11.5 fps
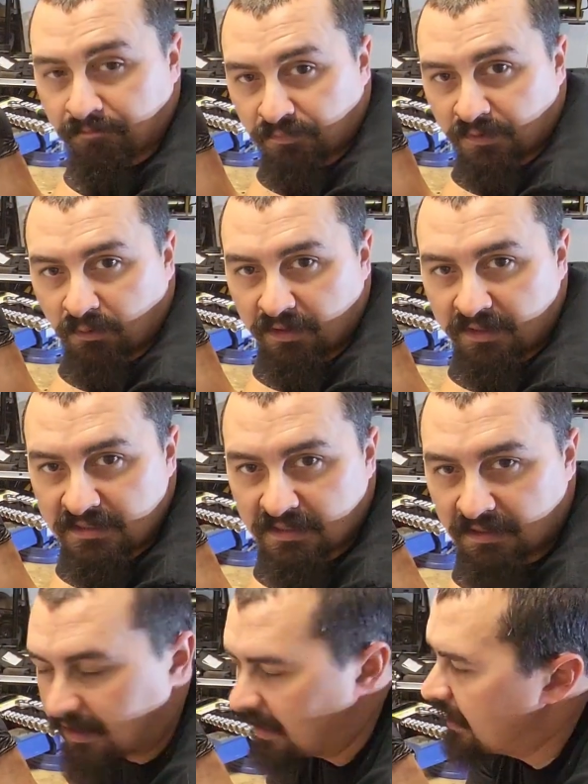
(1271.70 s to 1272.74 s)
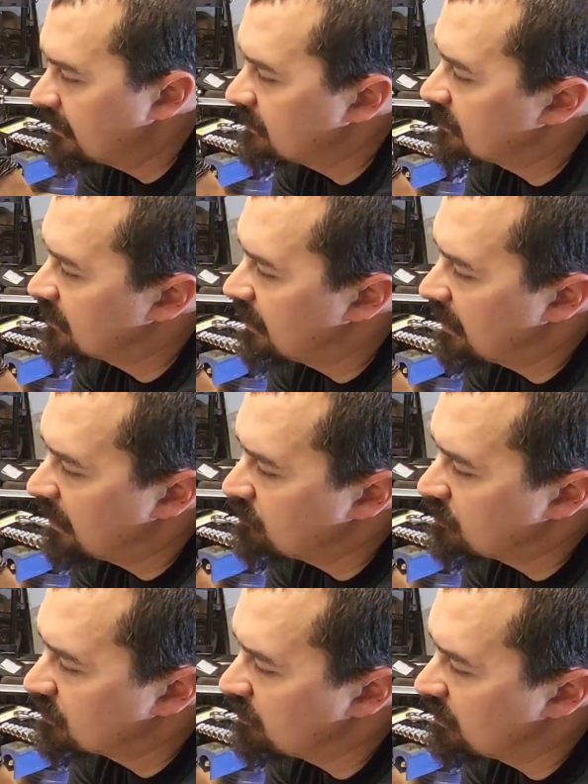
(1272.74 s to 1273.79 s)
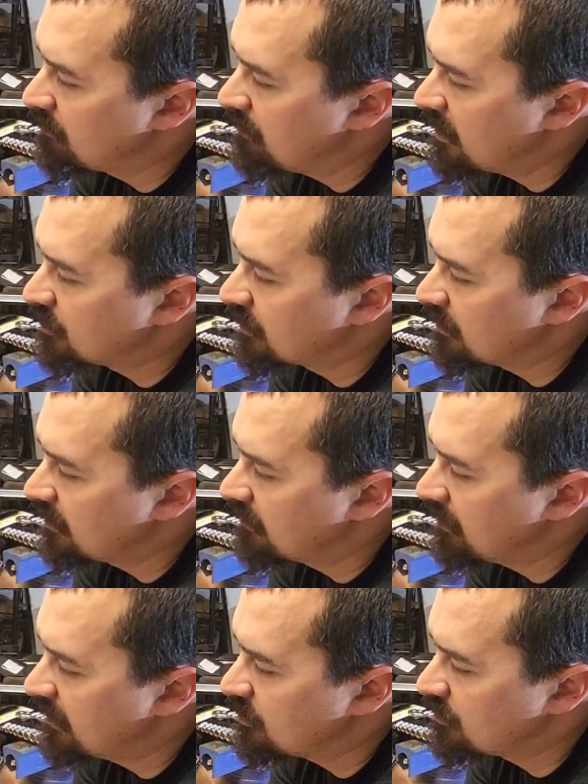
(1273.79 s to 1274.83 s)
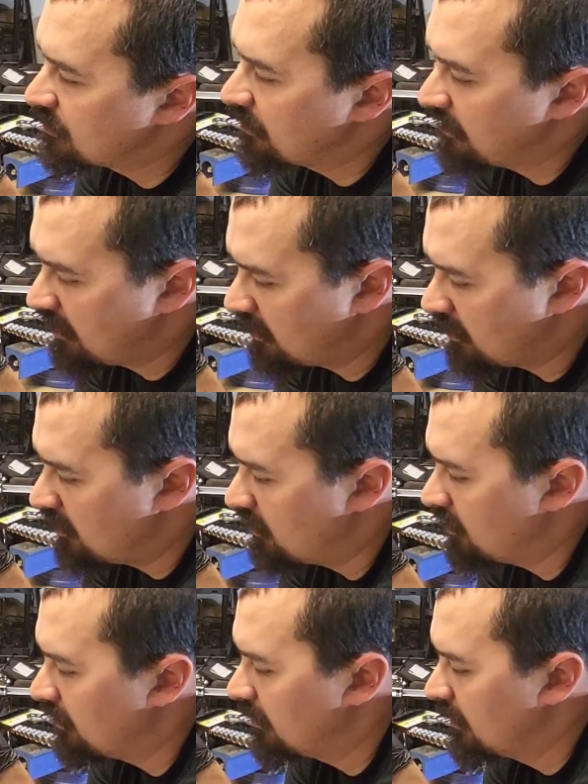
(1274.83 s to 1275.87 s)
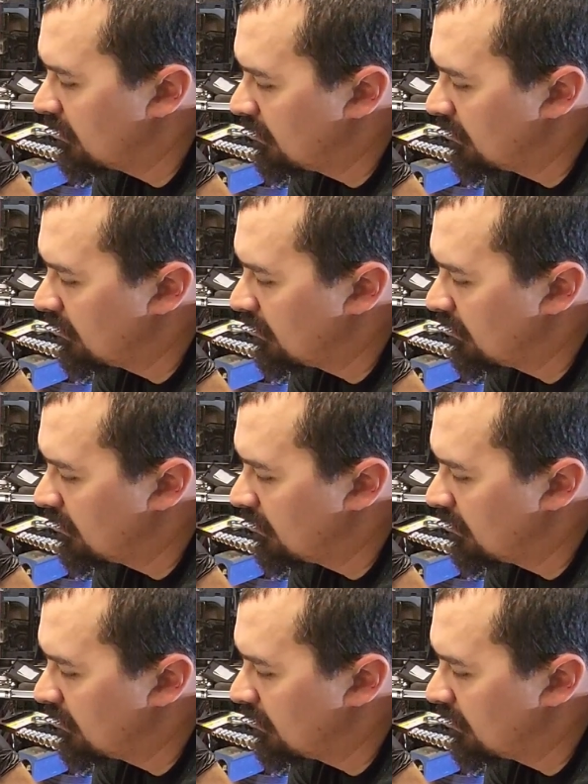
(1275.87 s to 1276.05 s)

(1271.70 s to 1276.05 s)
one of these little guys, and I'm just going to measure and make sure that they are all